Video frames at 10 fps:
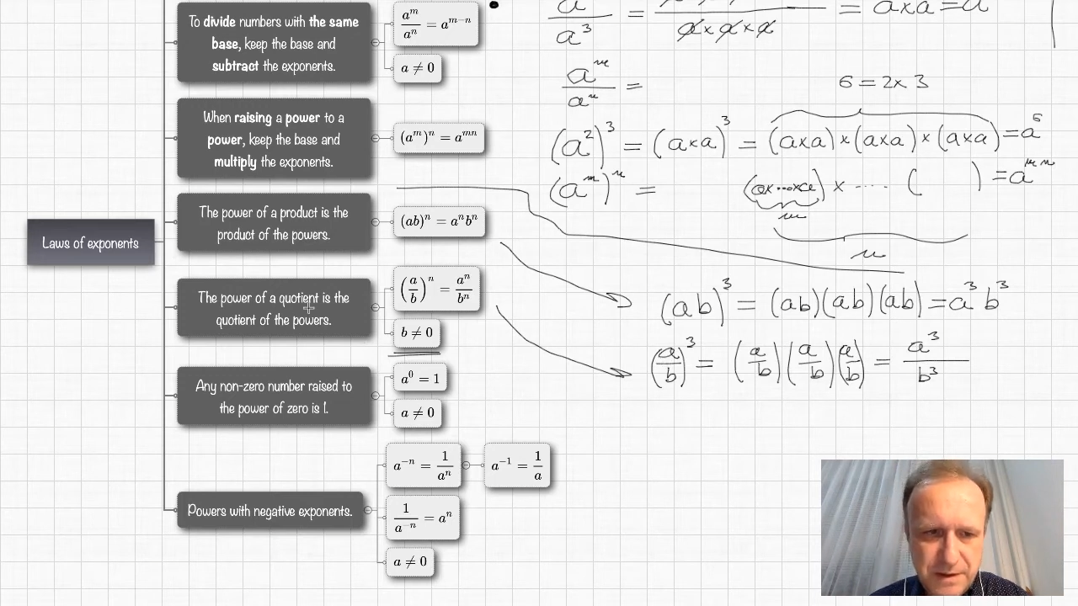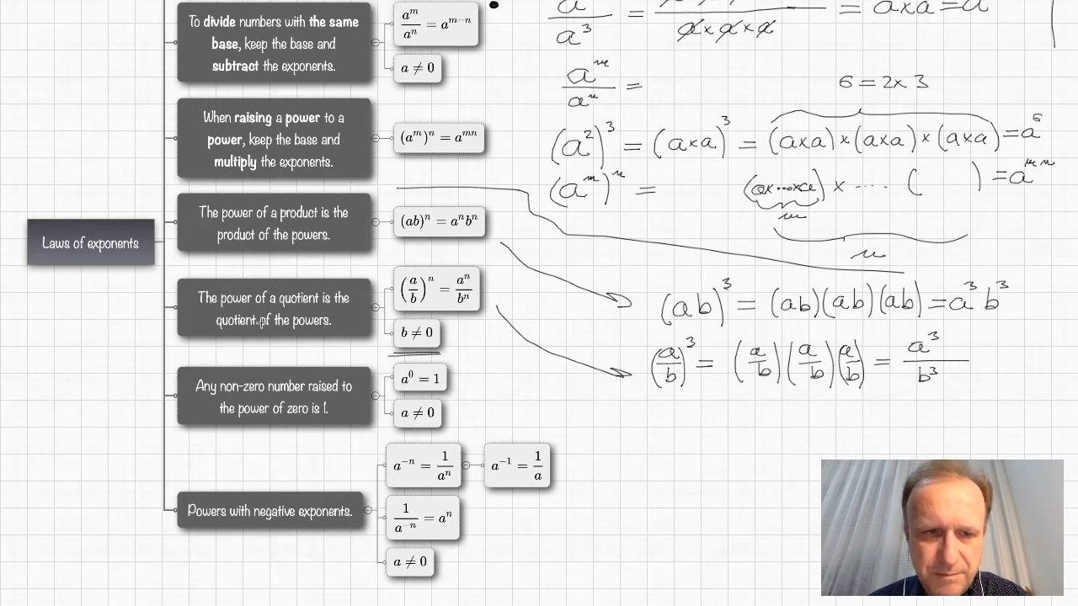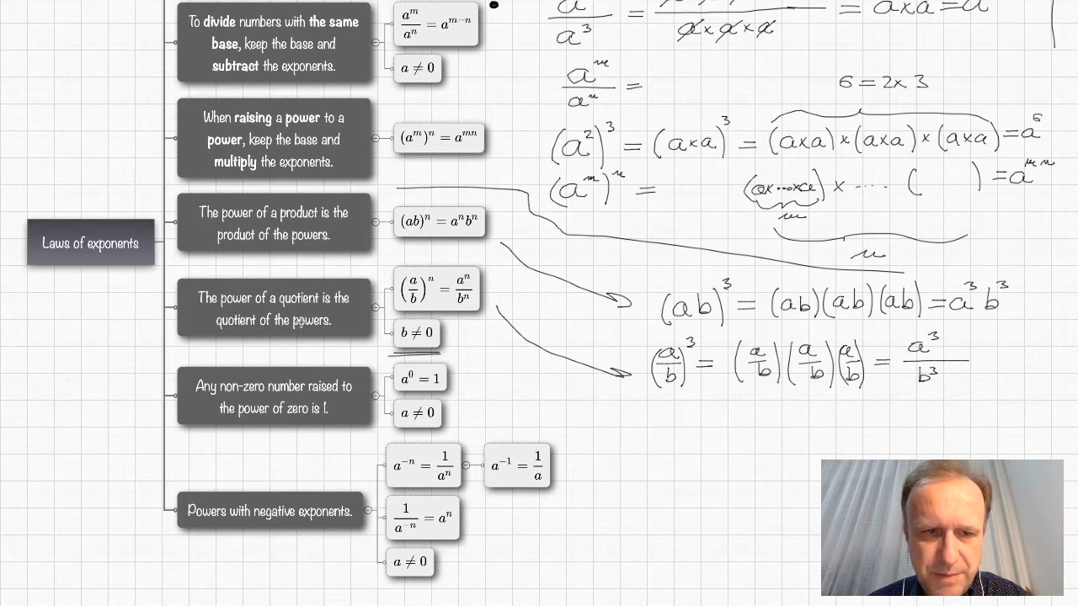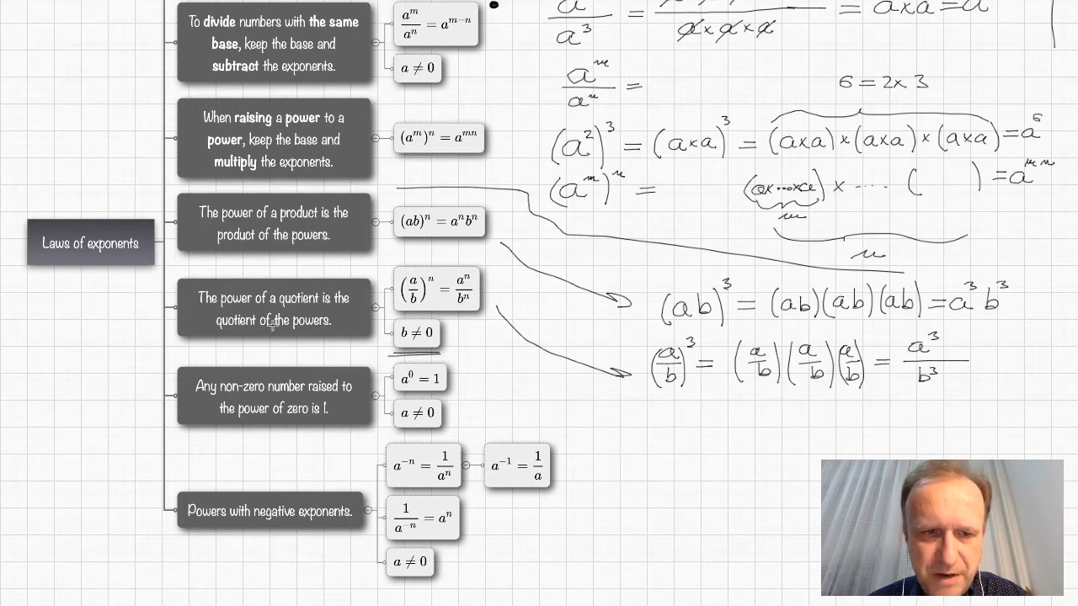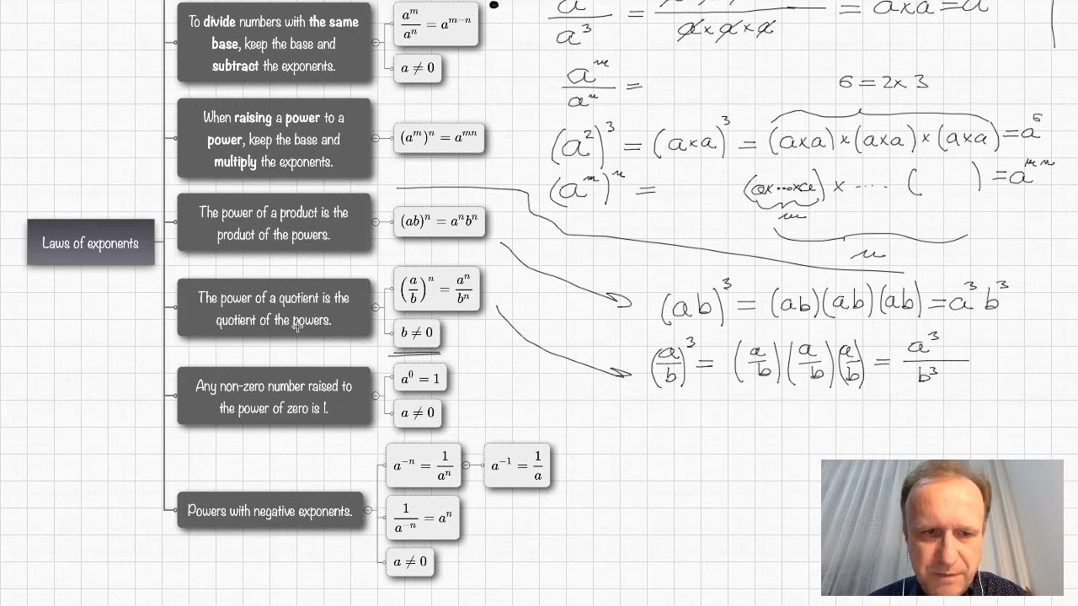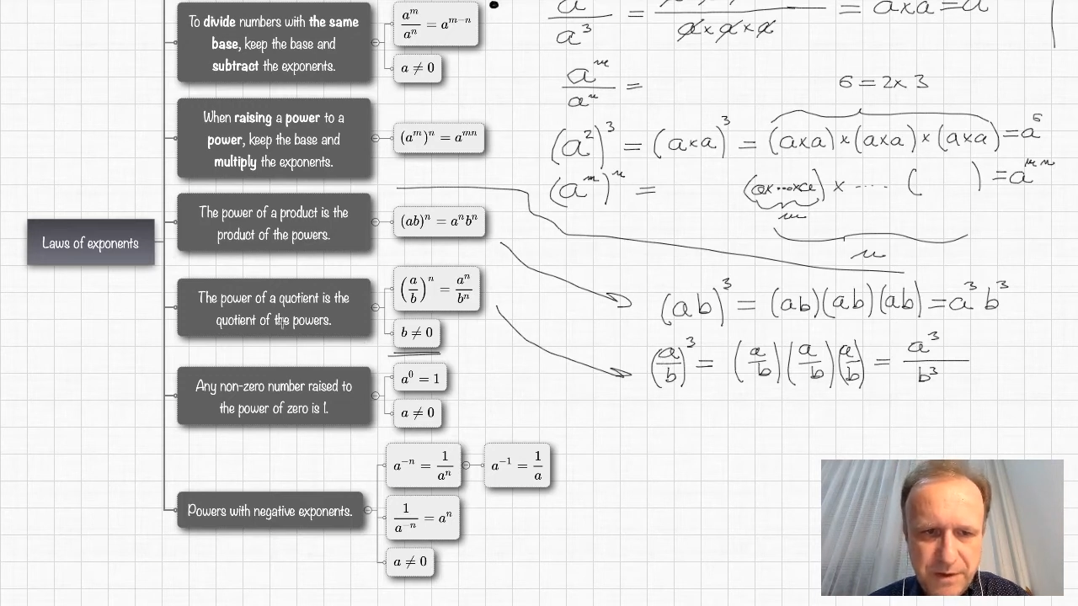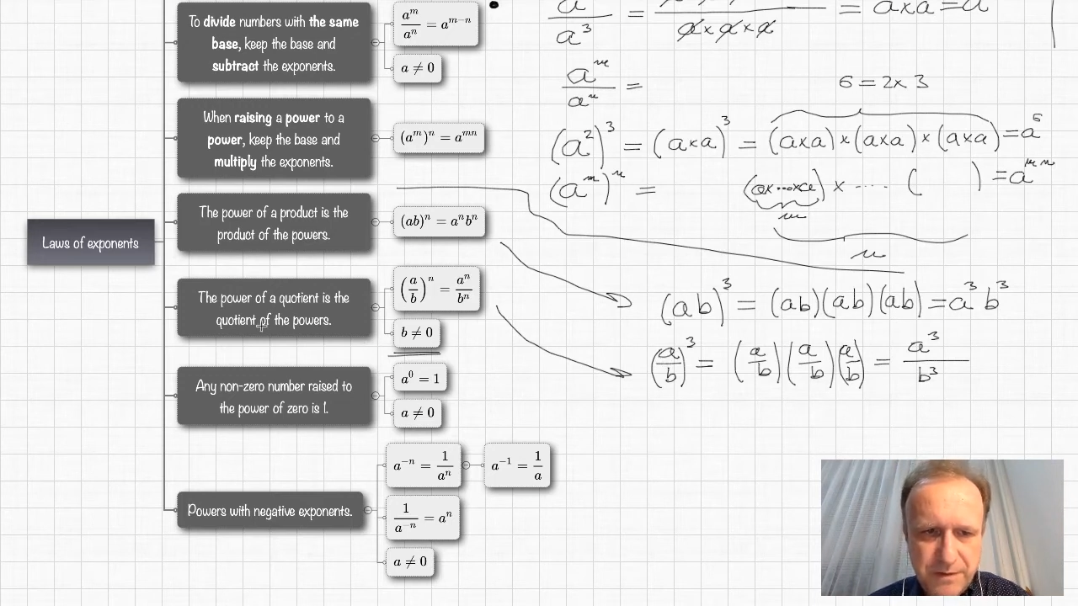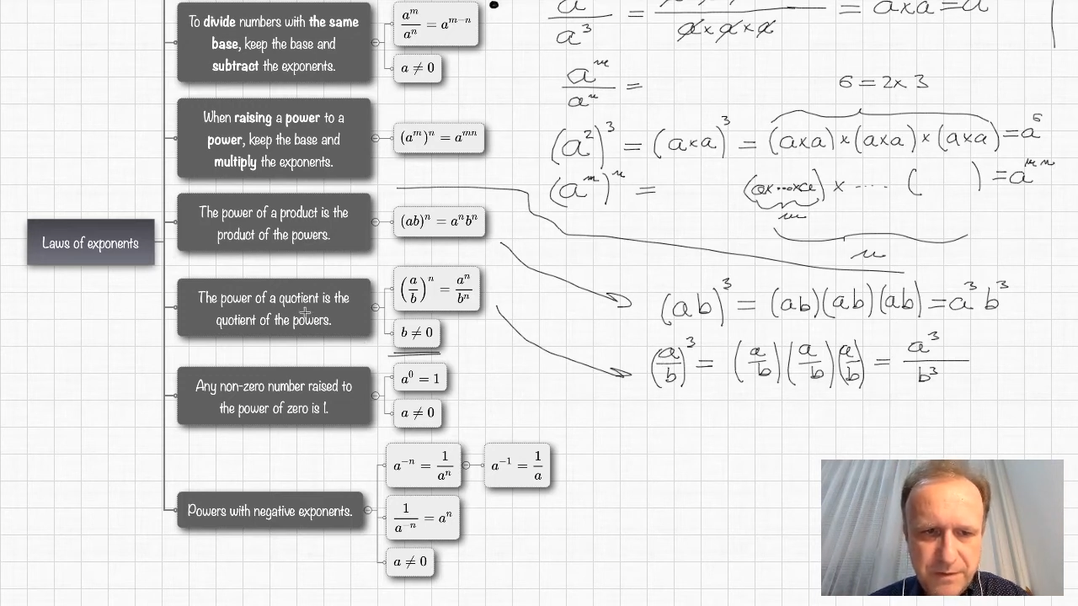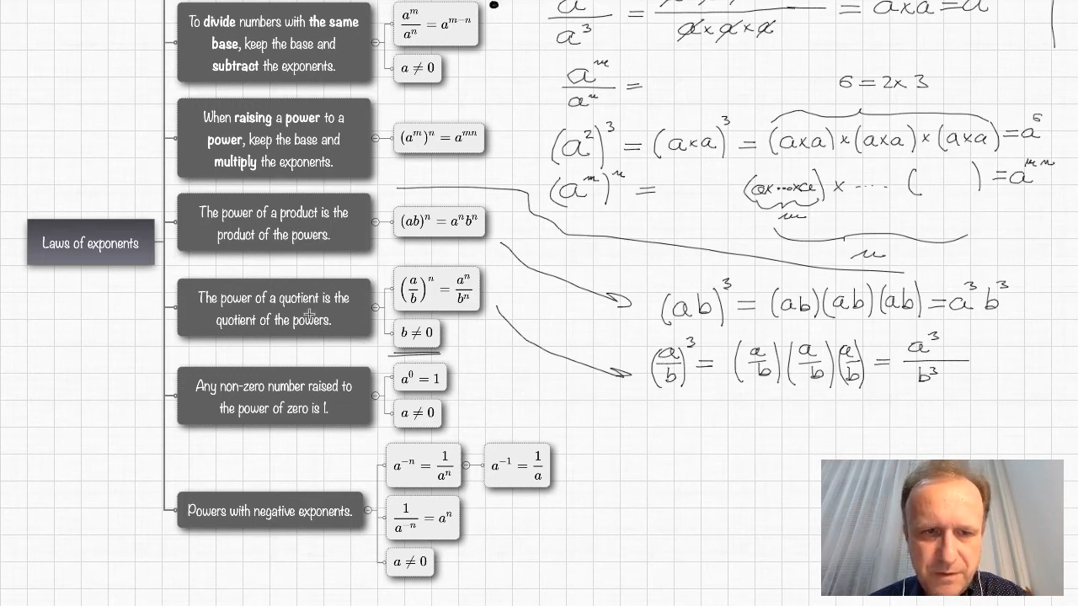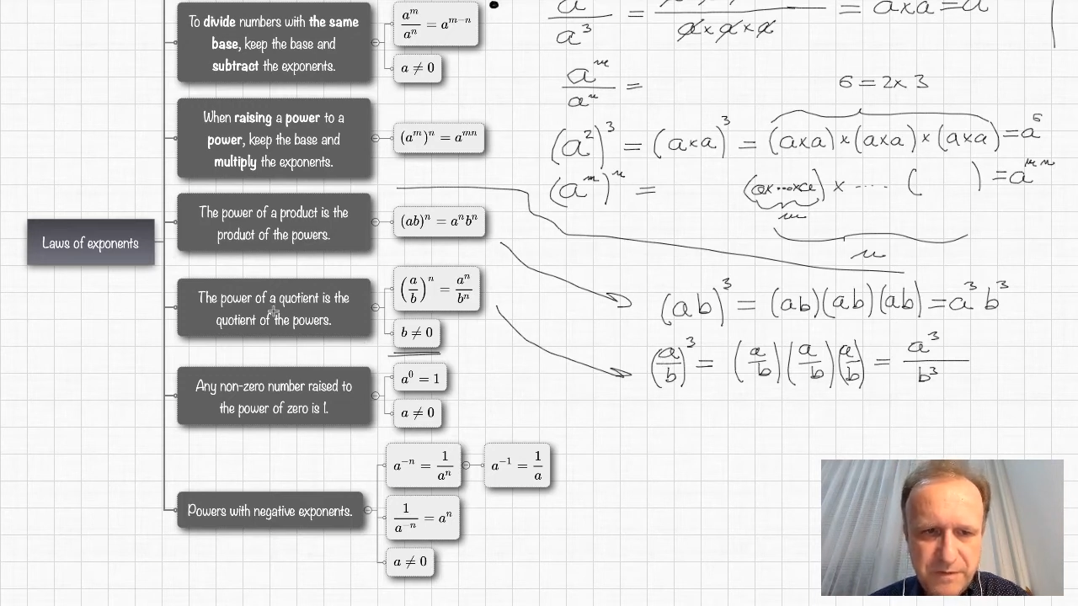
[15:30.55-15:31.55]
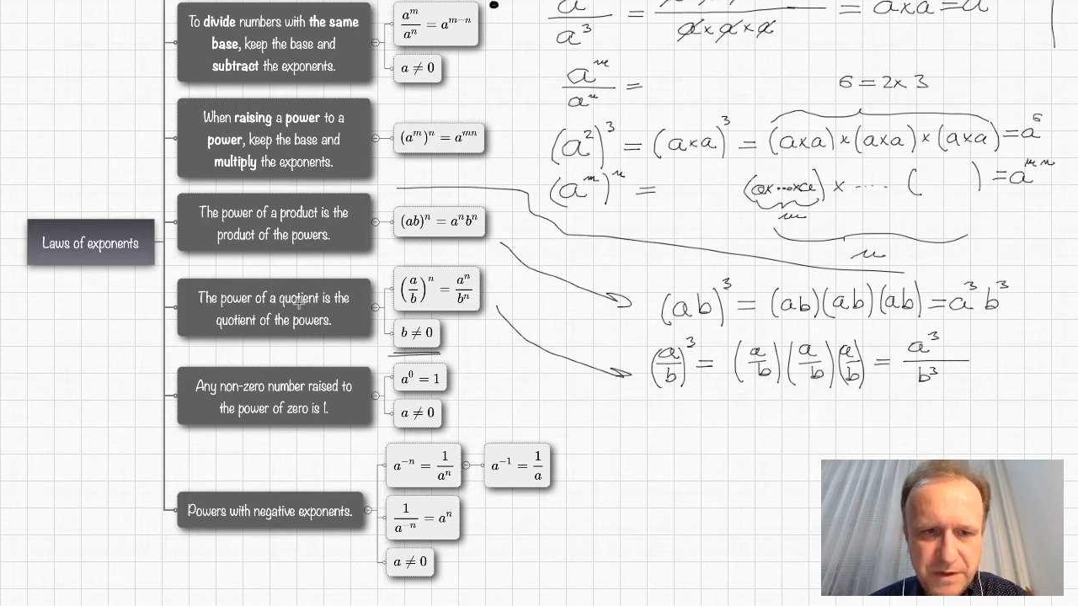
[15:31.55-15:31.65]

power of a